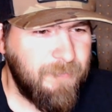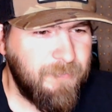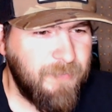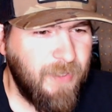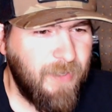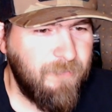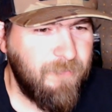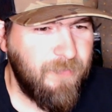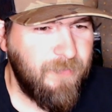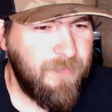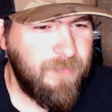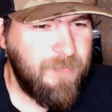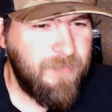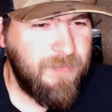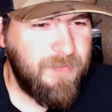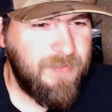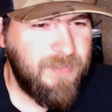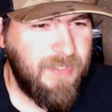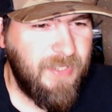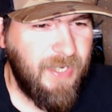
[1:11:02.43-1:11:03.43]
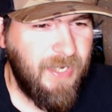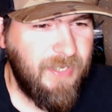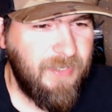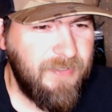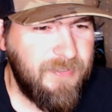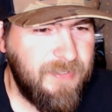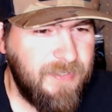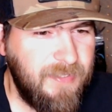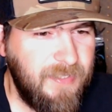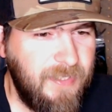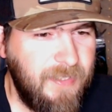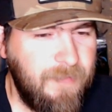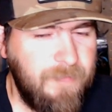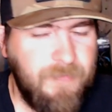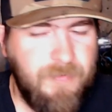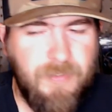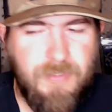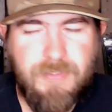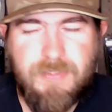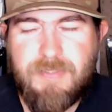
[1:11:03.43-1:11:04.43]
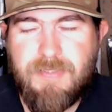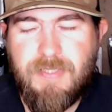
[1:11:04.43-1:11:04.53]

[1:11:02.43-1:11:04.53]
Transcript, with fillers: off a hook. I could see that. The,